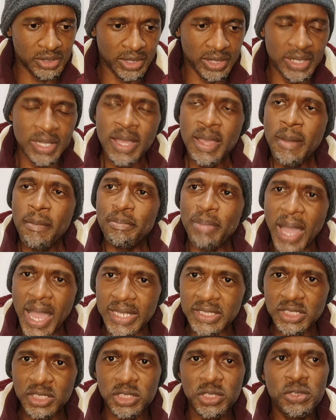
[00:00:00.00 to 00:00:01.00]
Sorry.
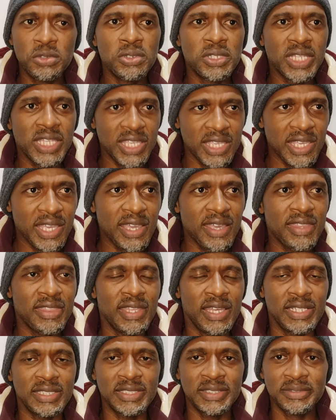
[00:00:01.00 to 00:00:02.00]
But you'll hear
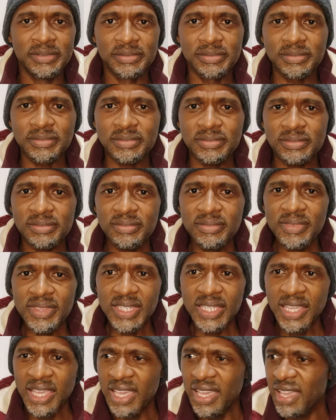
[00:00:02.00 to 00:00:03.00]
that,
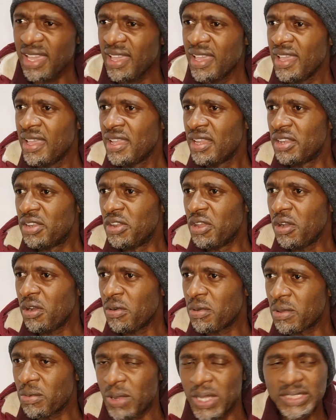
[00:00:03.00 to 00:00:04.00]
hey, no,
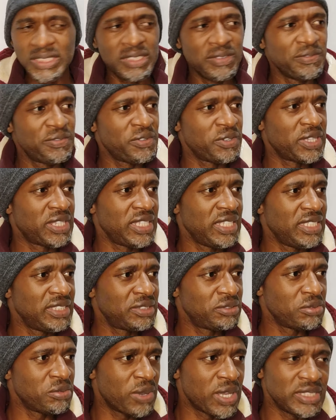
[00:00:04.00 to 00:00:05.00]
we're waiting for
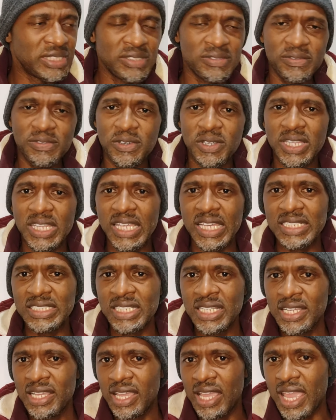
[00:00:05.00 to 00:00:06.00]
this, we're waiting for that.
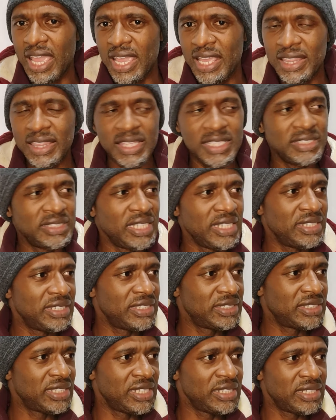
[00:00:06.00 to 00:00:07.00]
Hey, this and
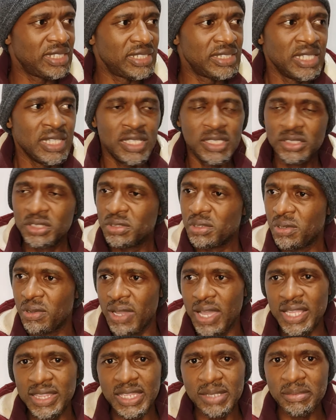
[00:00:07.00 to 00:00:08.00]
this and that.
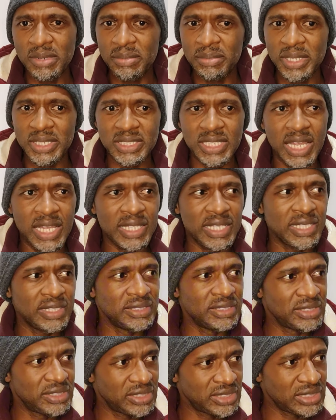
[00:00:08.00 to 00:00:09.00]
So at the moment, I
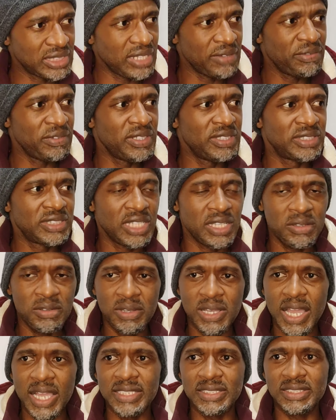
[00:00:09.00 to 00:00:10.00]
can safely tell you
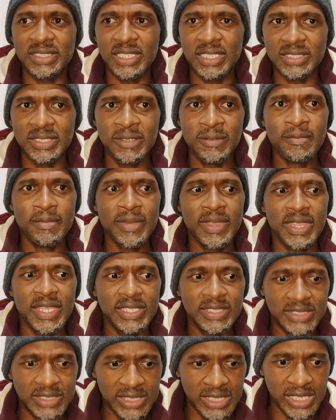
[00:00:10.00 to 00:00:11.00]
guys that
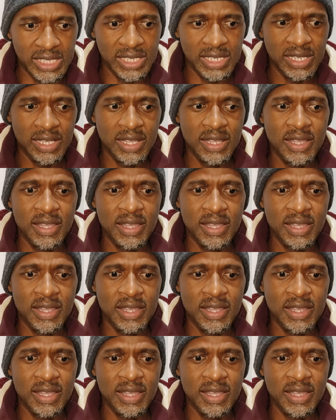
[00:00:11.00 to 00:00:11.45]
the deal